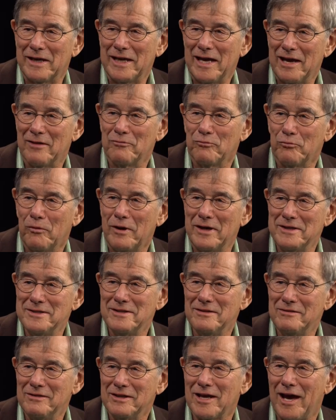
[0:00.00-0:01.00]
we have
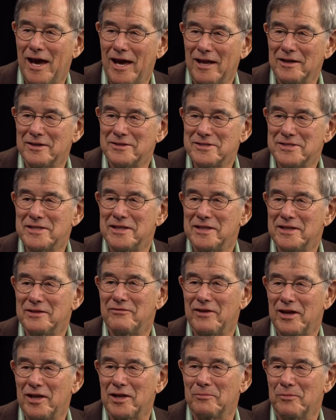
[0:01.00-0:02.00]
one college seat
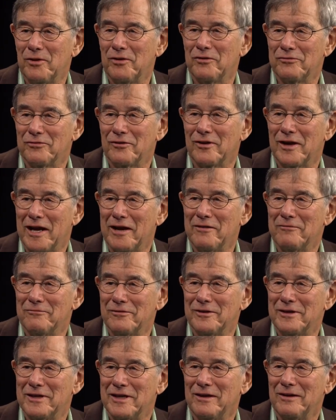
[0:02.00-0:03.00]
available for
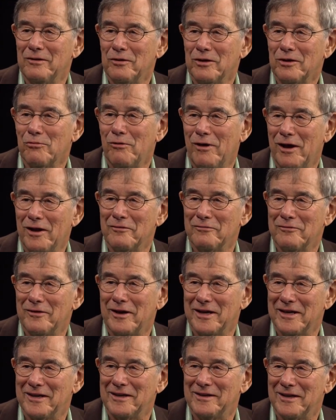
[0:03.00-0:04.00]
every
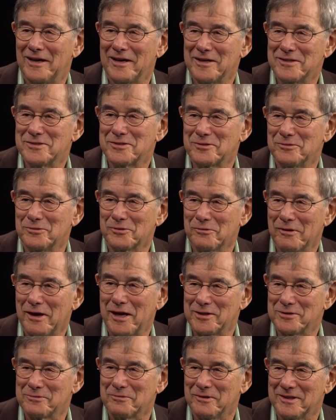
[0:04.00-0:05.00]
qualified high school
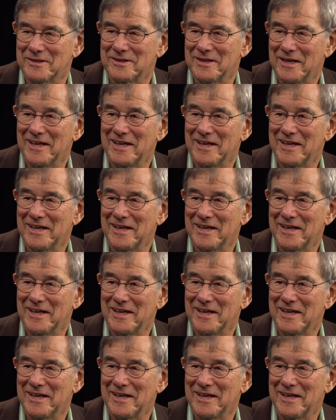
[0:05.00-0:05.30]
graduate.